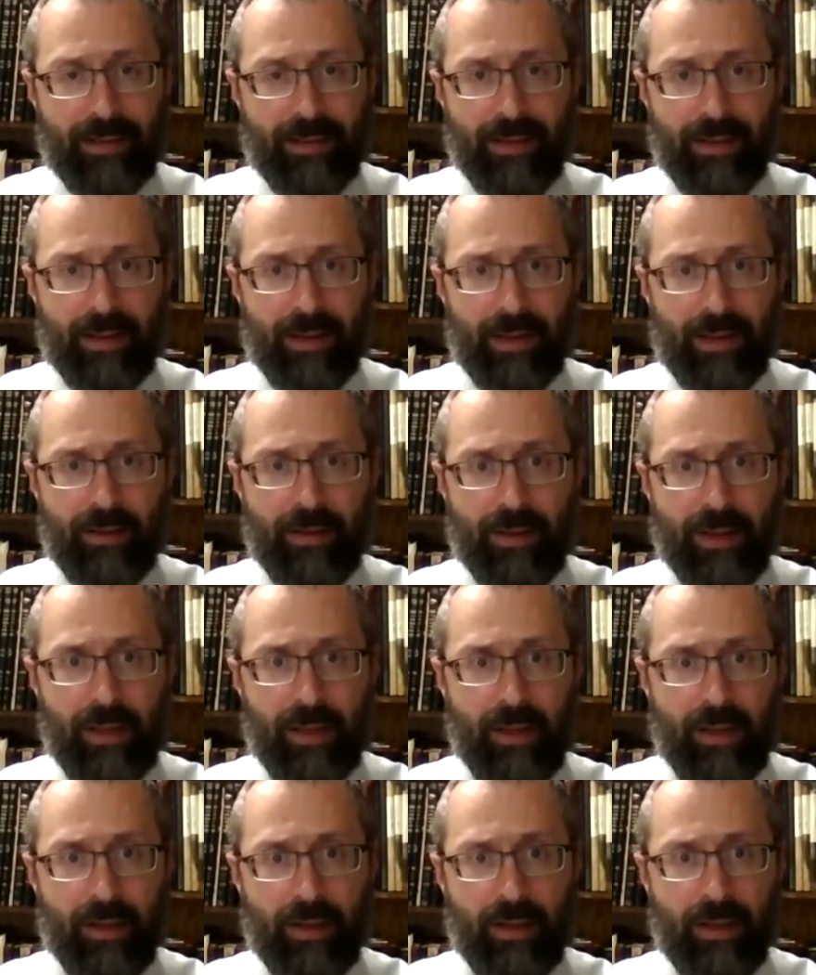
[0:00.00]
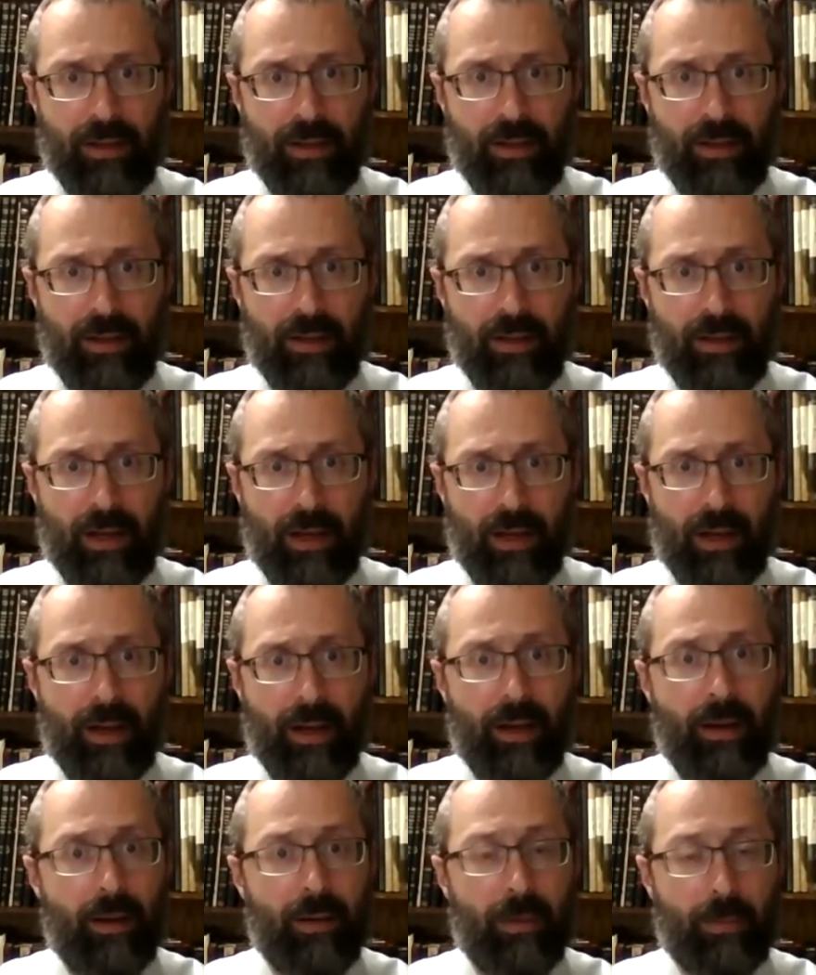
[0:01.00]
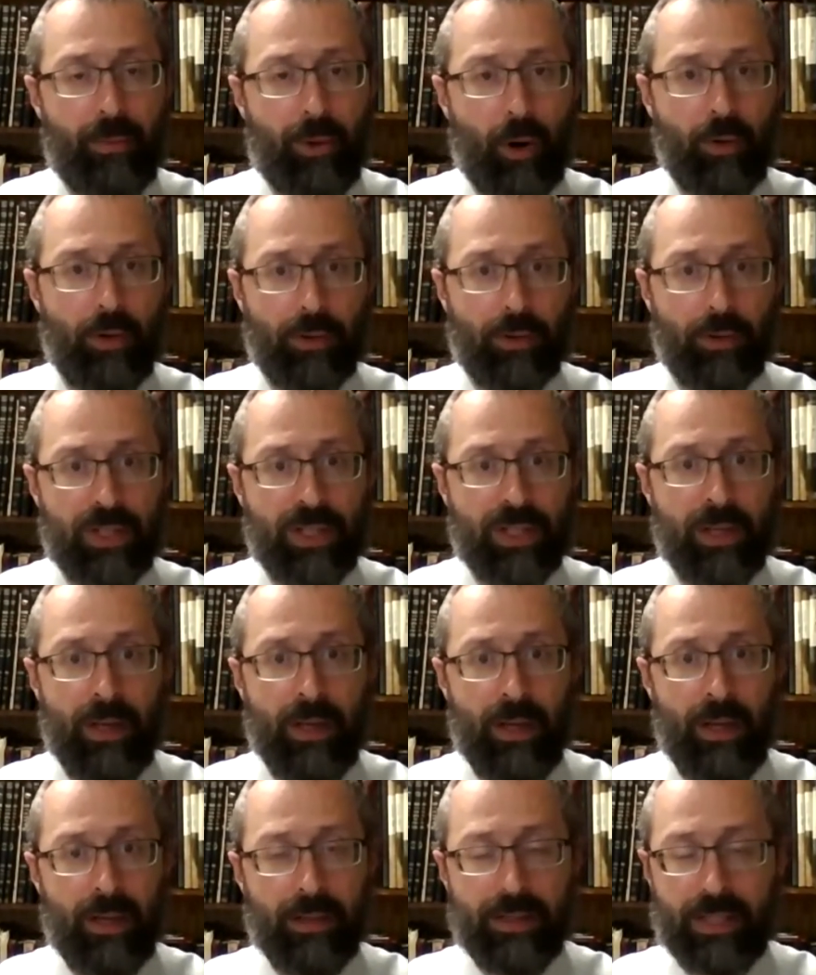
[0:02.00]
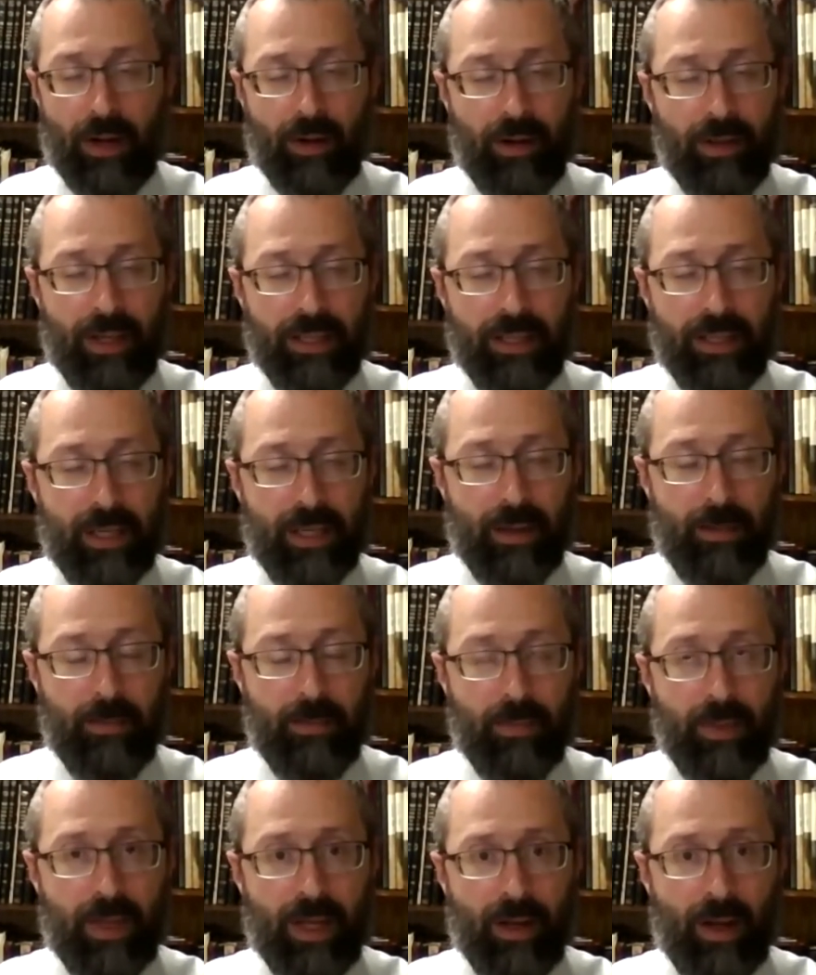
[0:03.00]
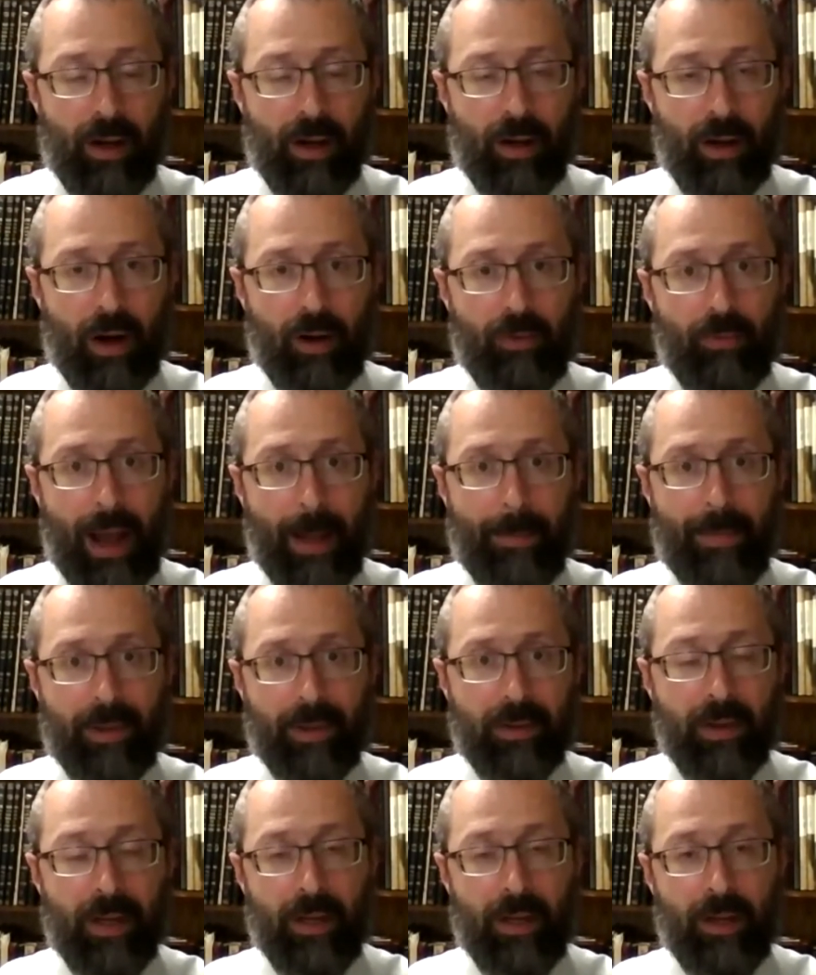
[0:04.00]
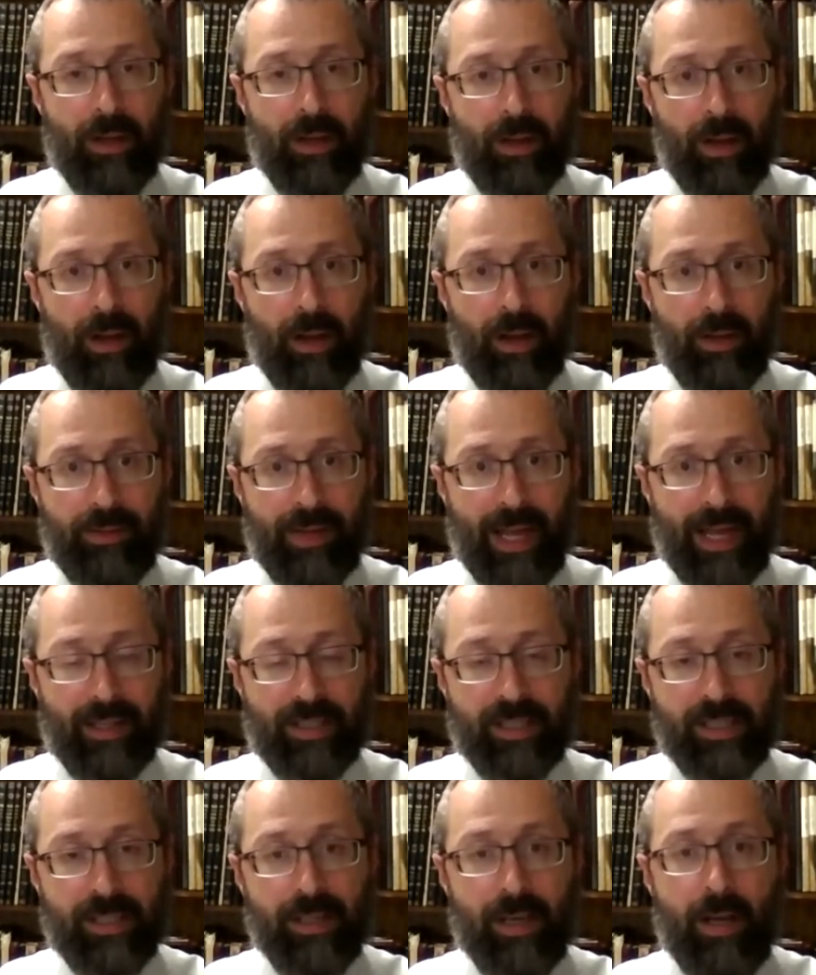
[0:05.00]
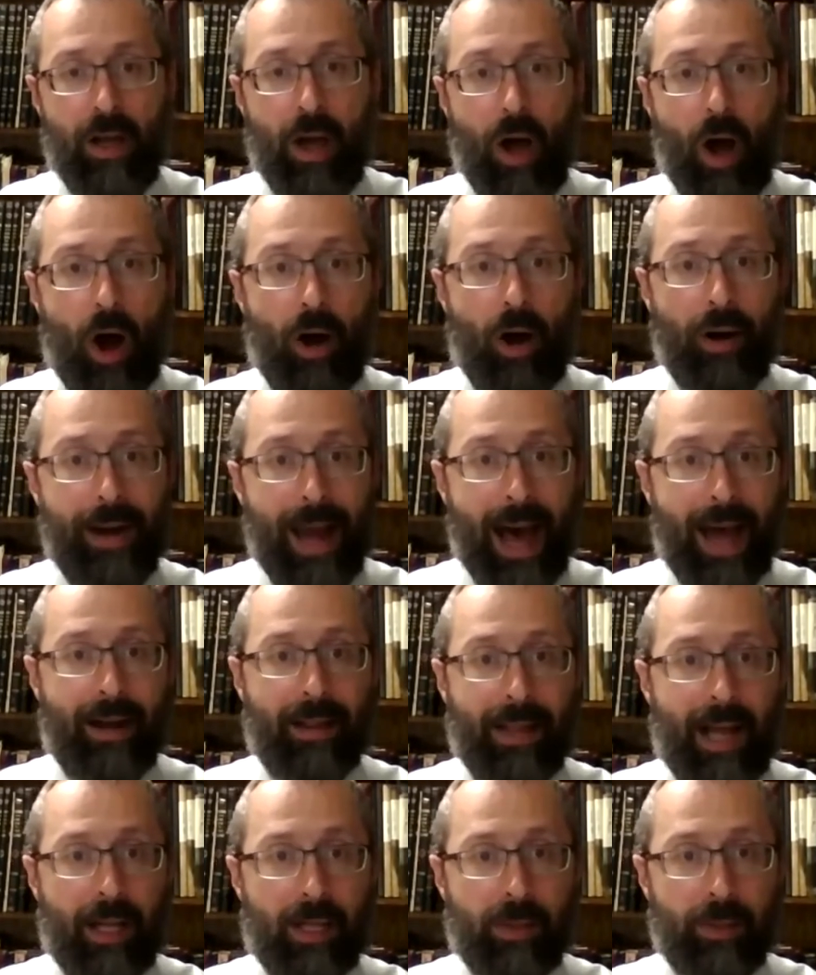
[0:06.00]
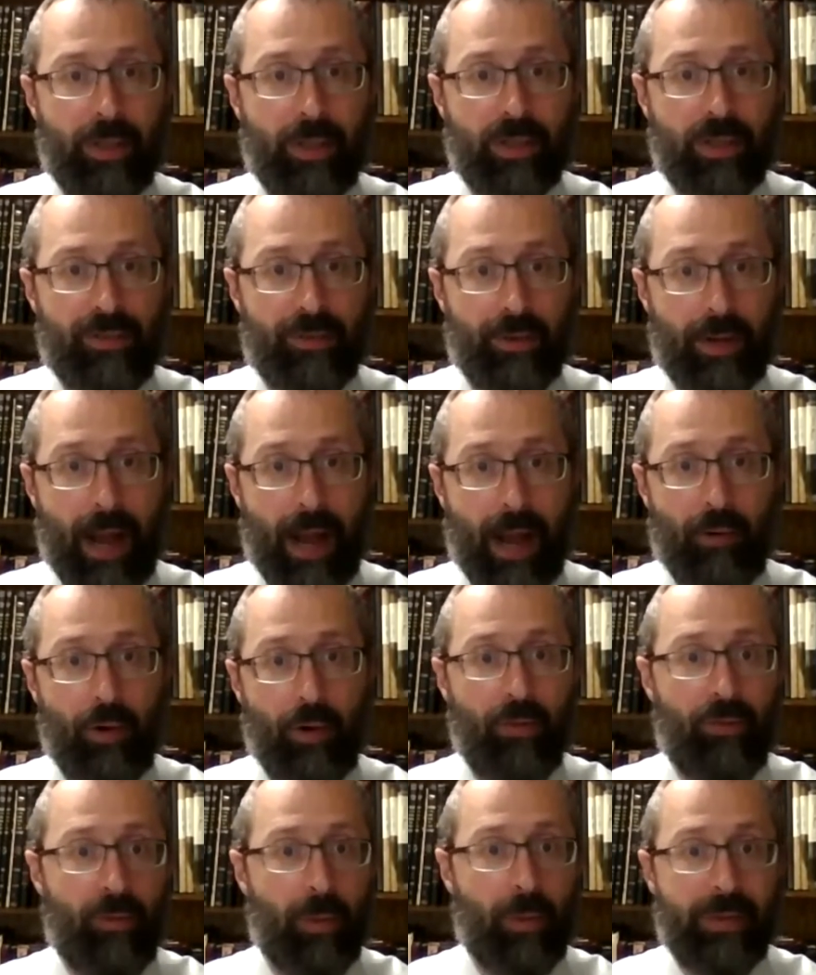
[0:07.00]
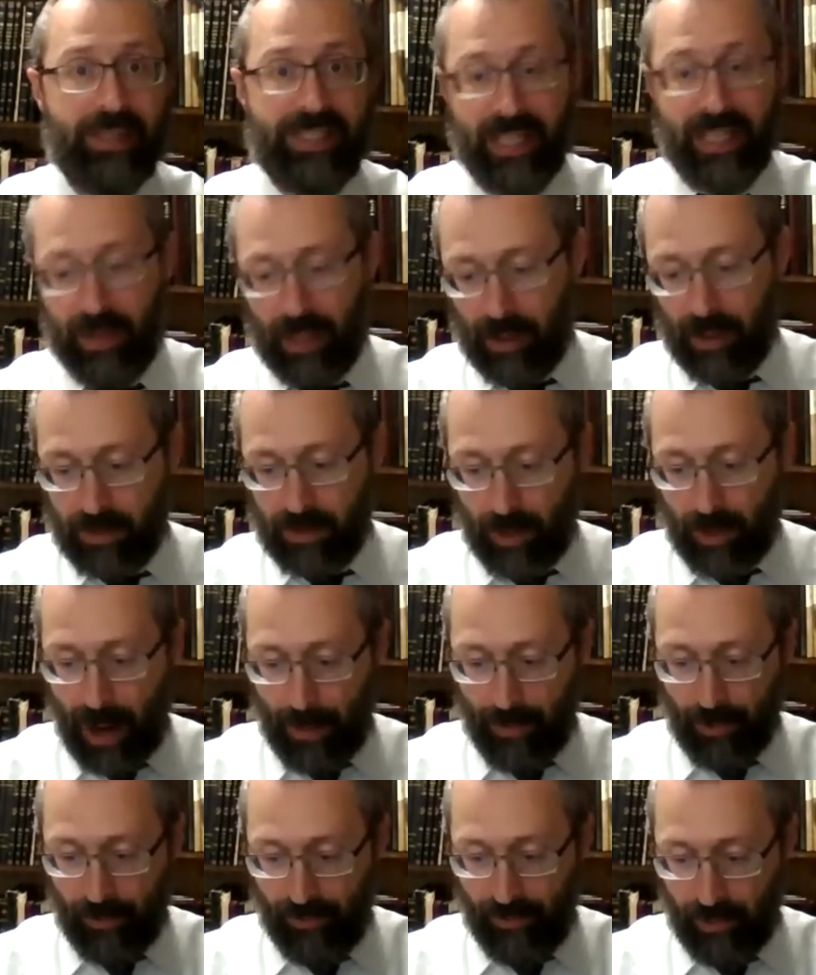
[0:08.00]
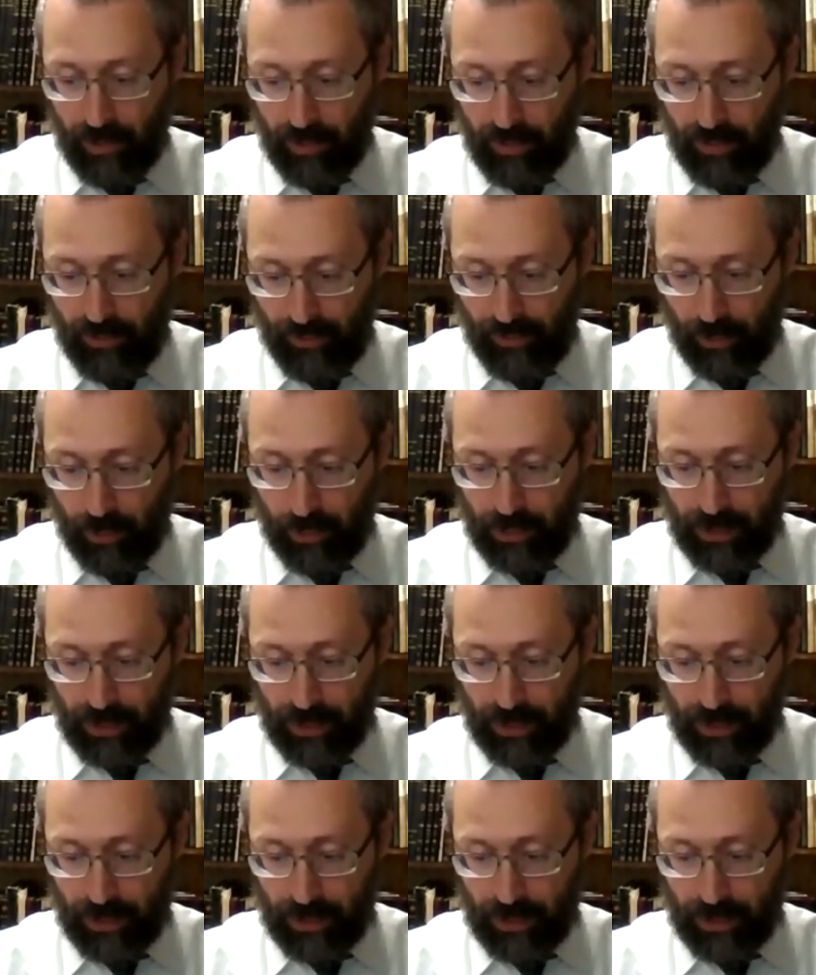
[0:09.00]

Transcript: the produce, these unripened dates are not allowed to be used for an eruv when we see that it's proper fruit.